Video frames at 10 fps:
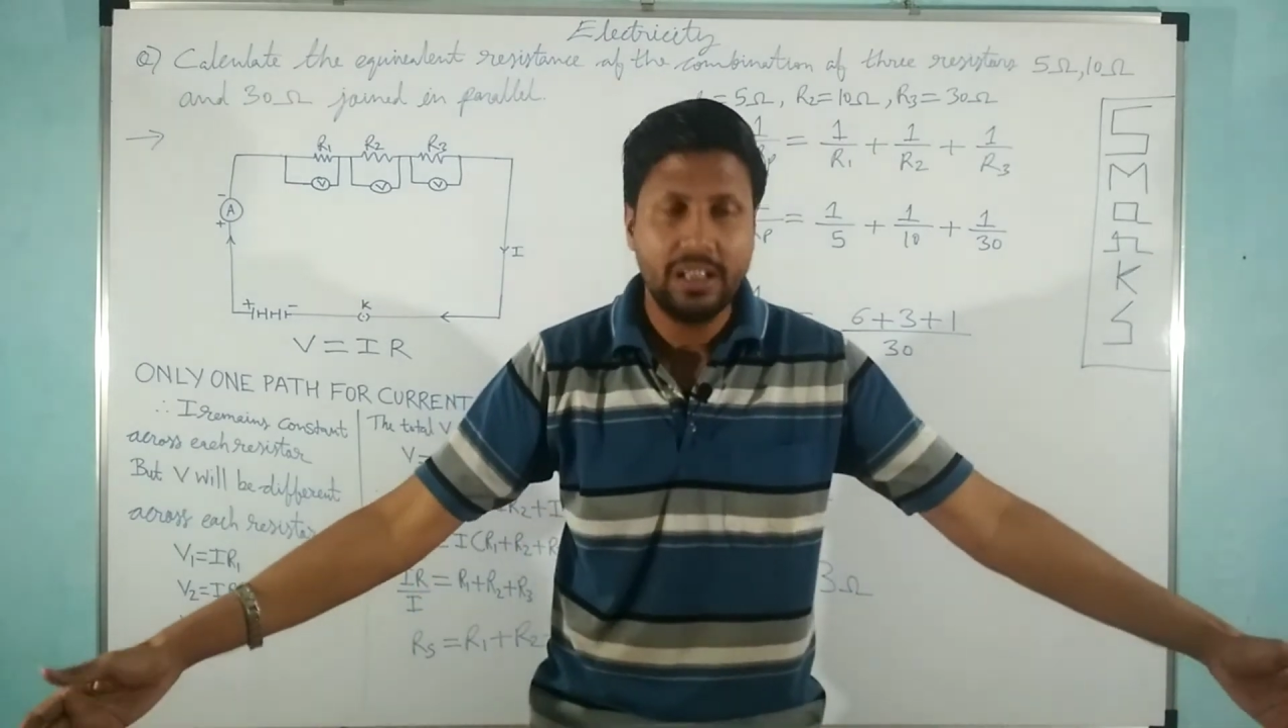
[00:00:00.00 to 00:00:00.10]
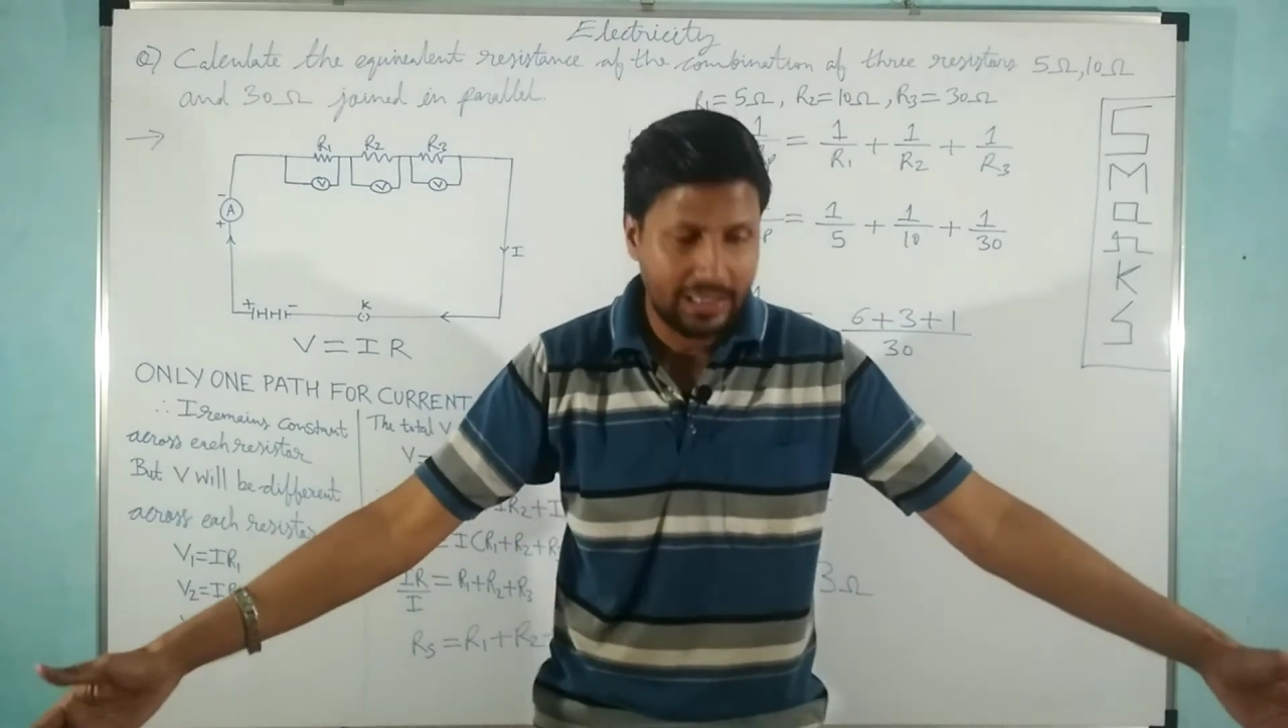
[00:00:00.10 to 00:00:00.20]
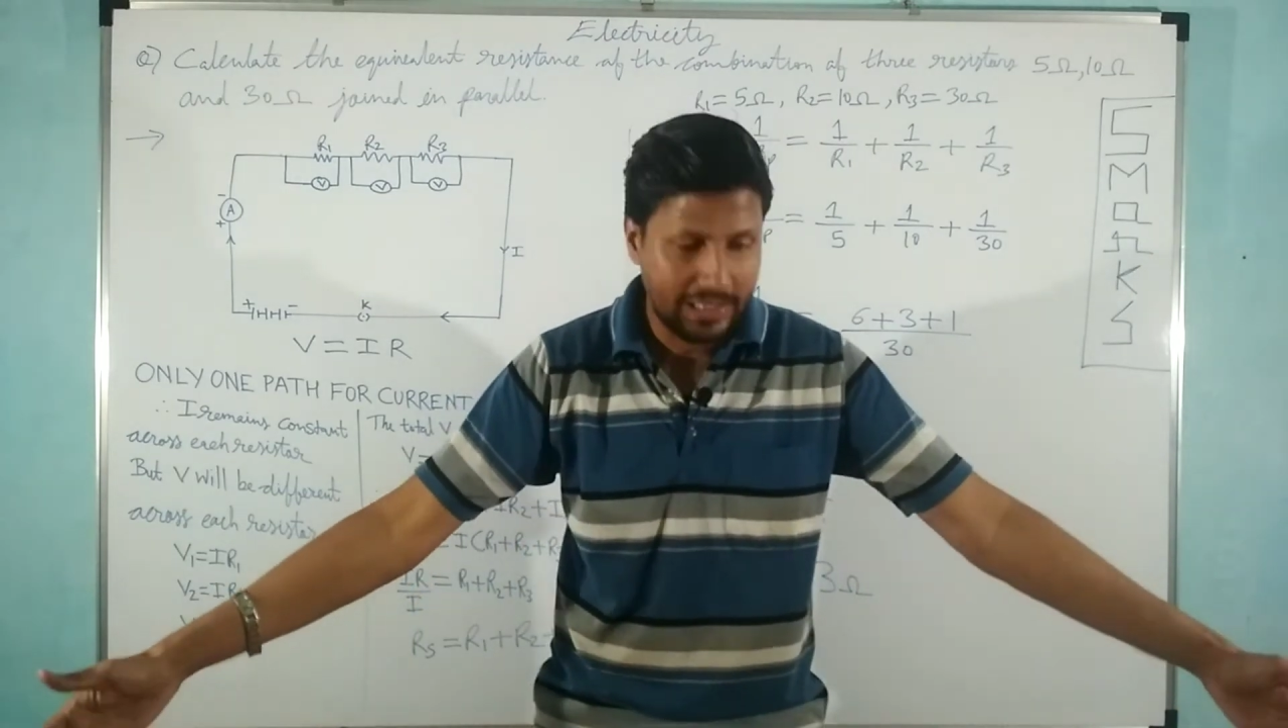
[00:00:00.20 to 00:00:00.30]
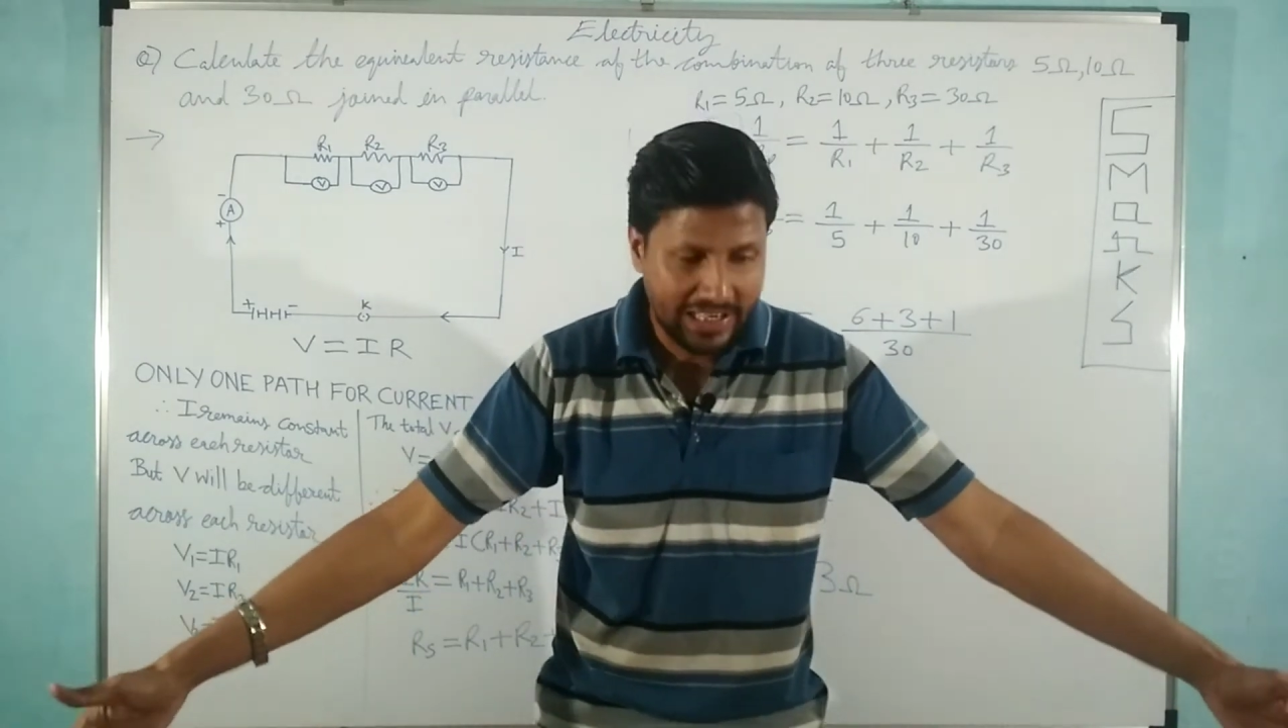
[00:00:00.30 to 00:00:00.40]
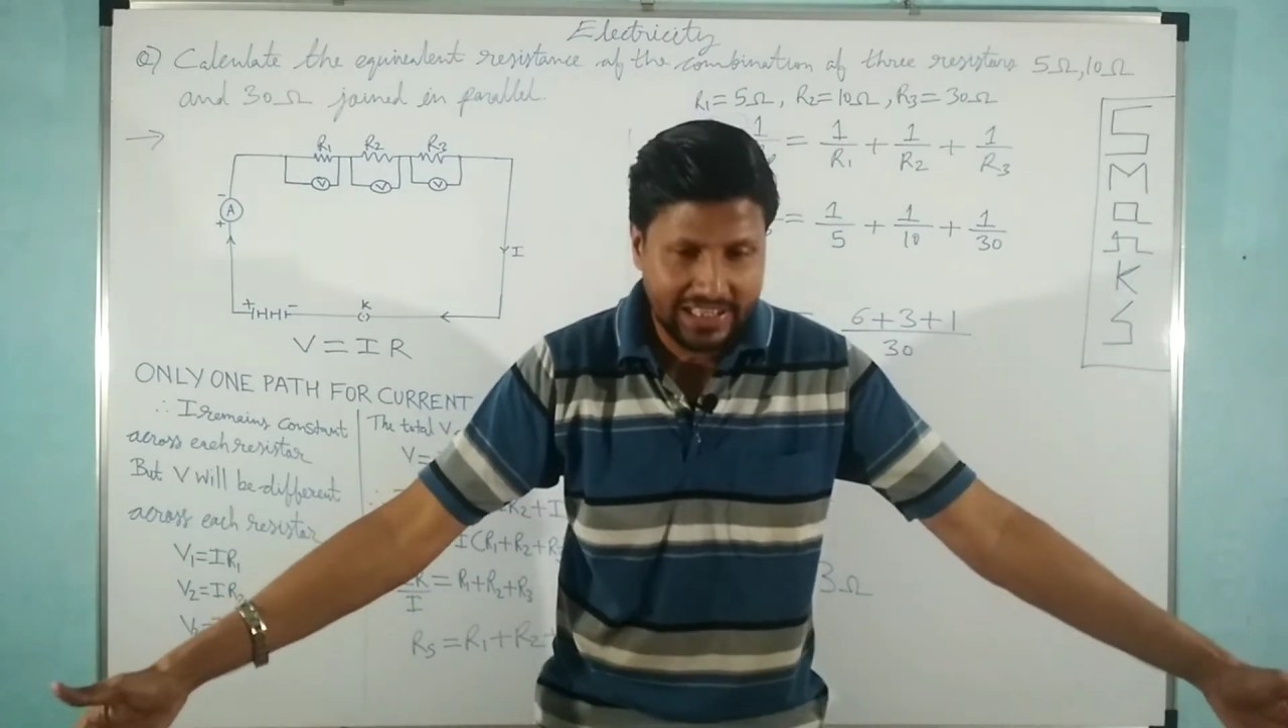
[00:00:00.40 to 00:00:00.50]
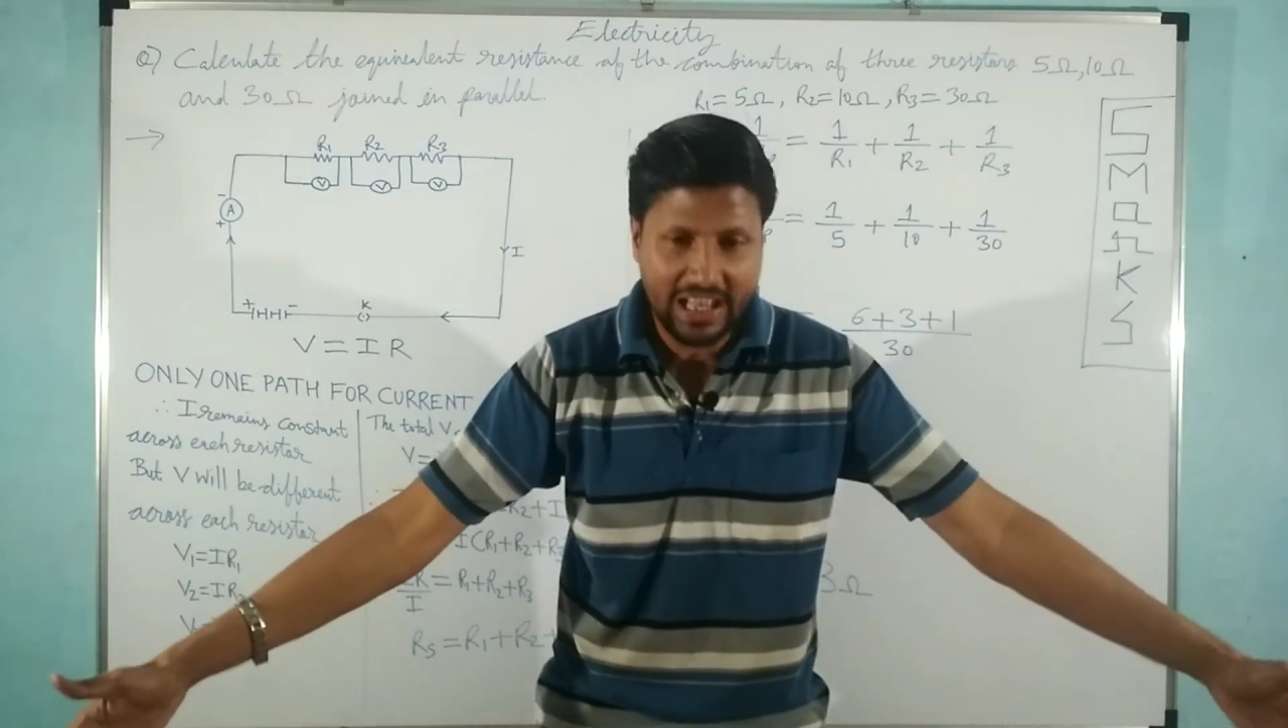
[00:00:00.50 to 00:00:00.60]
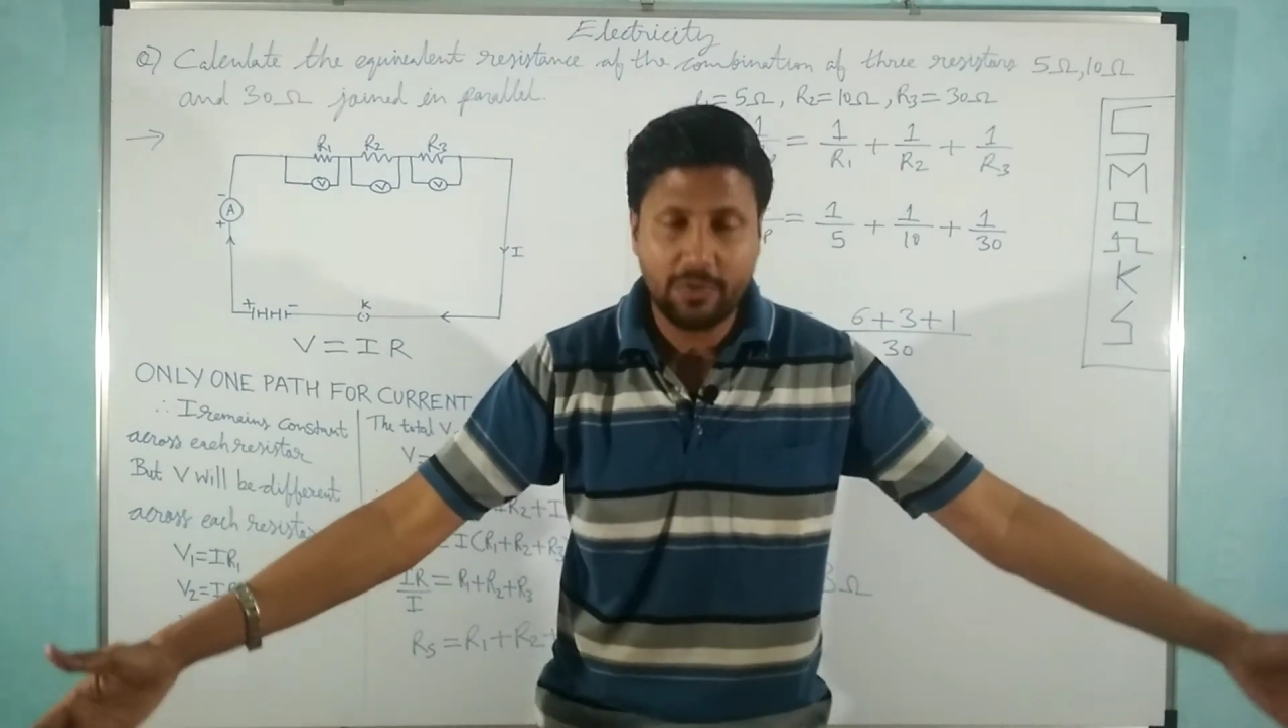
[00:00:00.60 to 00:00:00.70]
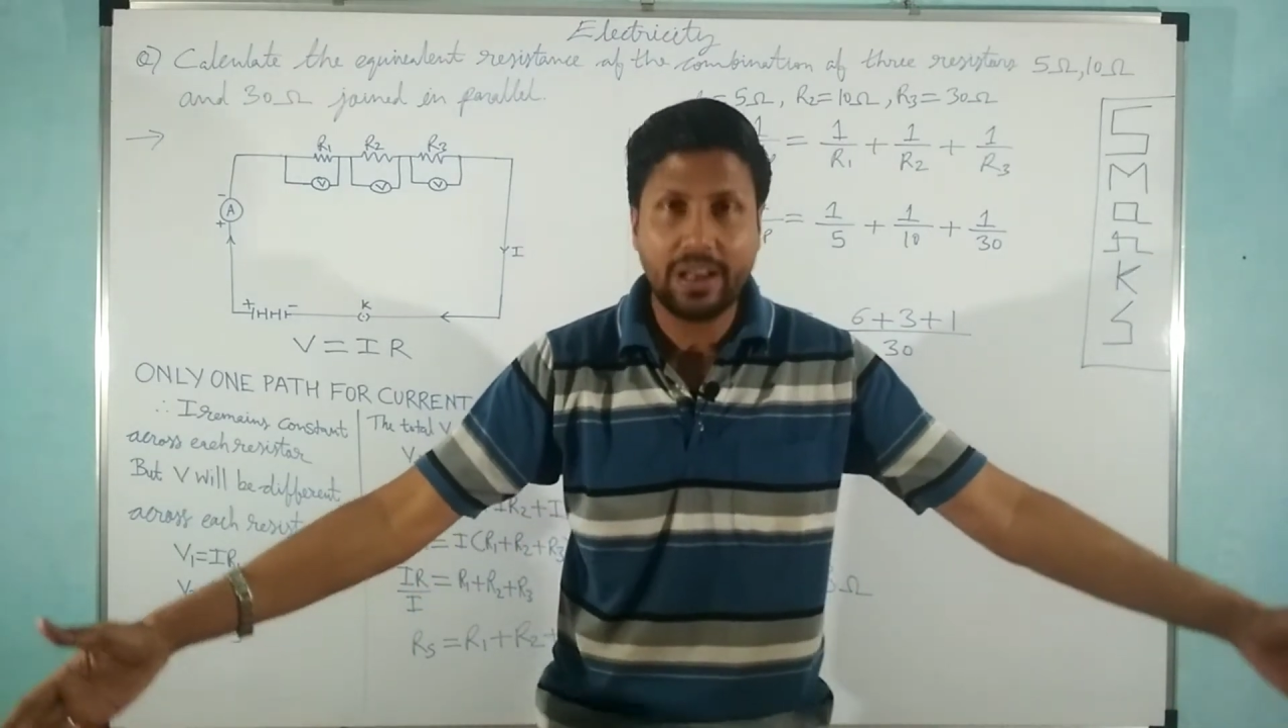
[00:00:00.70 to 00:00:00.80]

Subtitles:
laid down